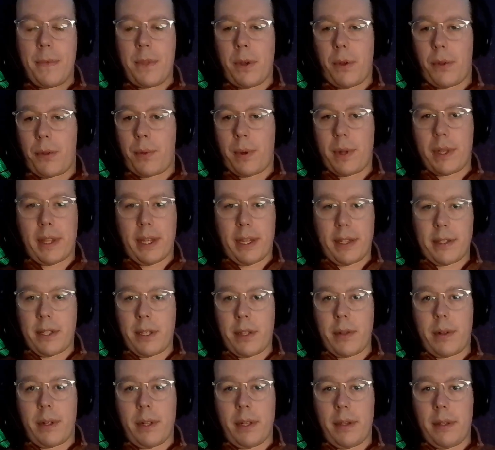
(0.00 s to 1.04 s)
Three things that
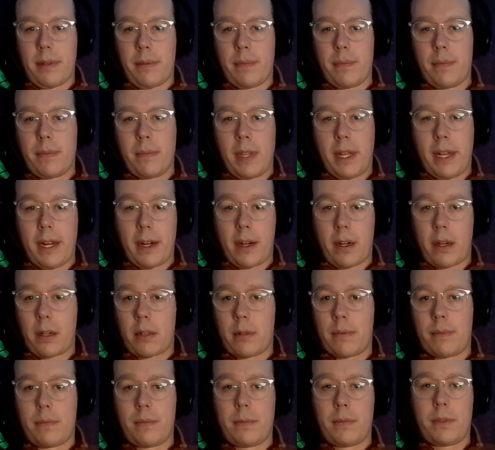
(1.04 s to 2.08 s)
you can
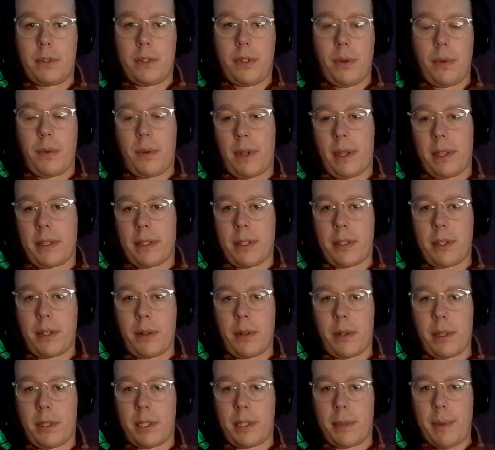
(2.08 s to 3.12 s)
hear, two things that you
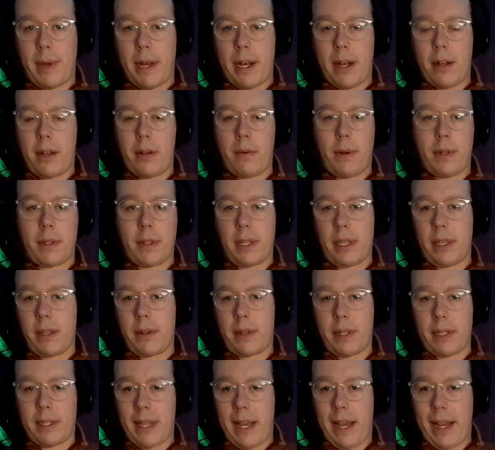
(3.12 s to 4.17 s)
could smell, one thing you
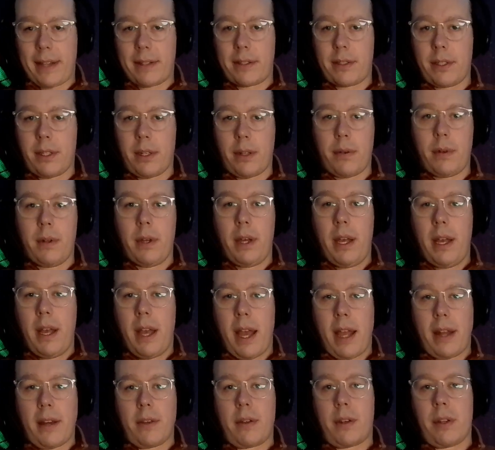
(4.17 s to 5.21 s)
could taste.
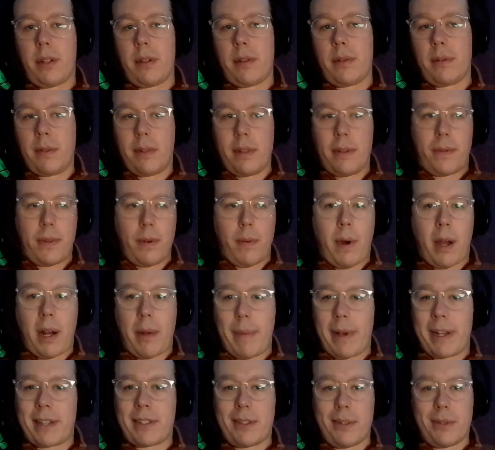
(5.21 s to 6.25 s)
And you can, if you want to
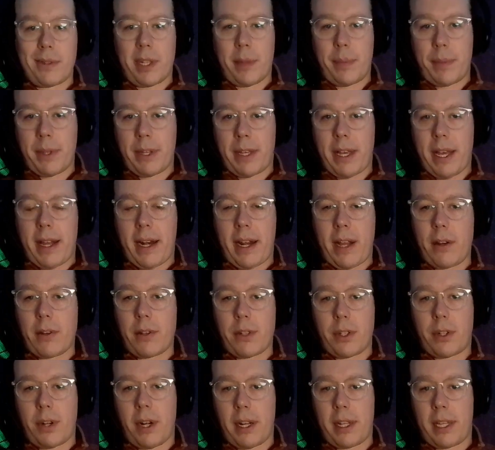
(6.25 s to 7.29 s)
mix those up, you can. I
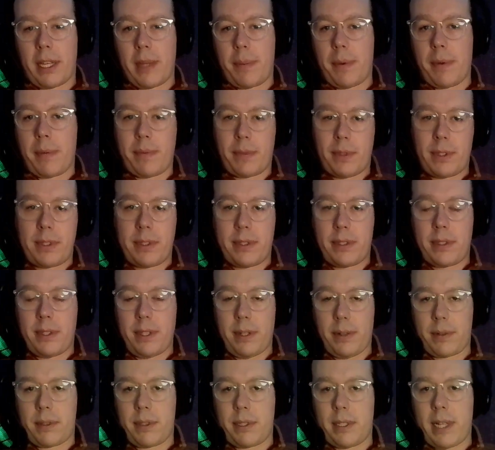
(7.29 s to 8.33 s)
usually try to keep them,
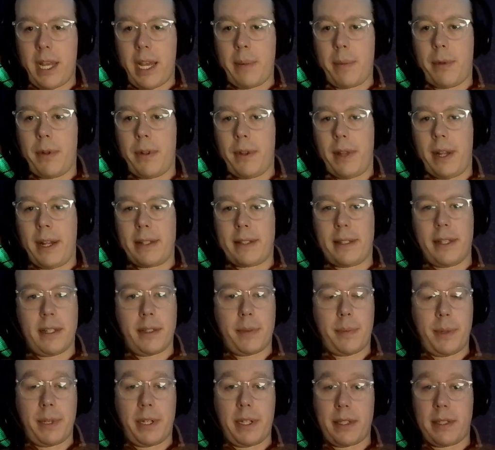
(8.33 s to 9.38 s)
stable in that
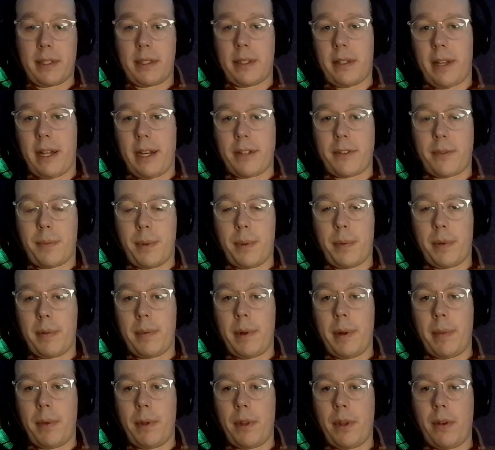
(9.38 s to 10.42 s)
sense, because it's a lot easier for people to
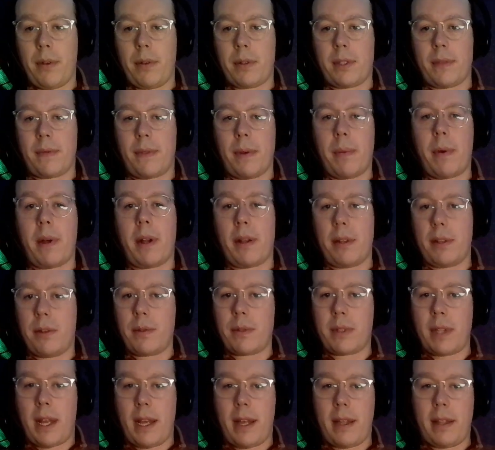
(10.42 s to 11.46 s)
remember those if they want to
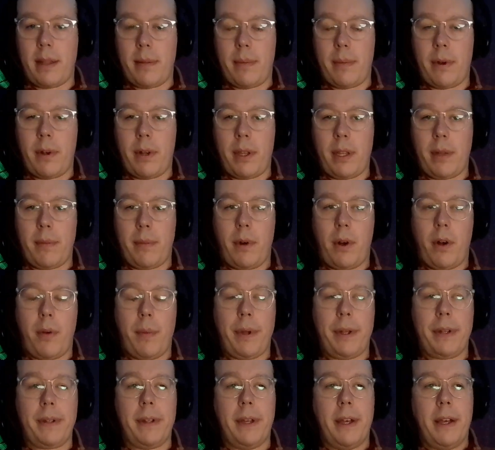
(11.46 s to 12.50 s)
use that in the
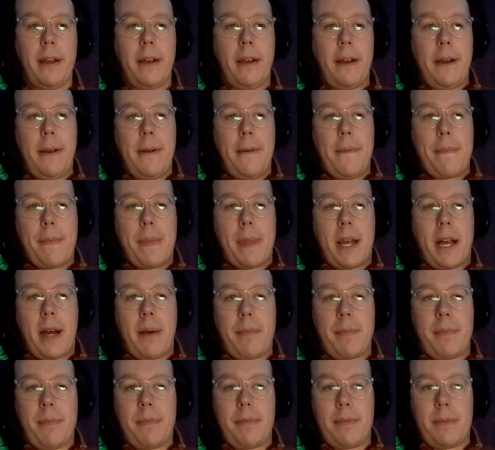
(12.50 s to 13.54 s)
moment.
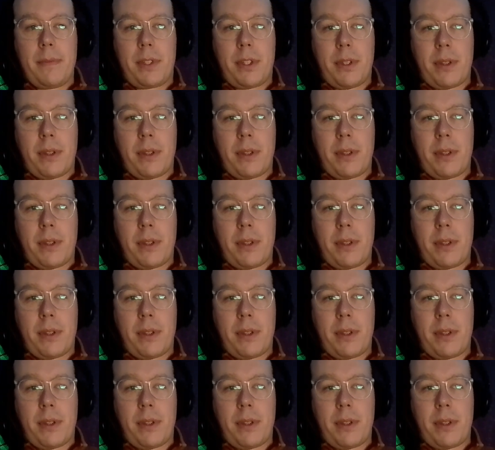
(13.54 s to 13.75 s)
So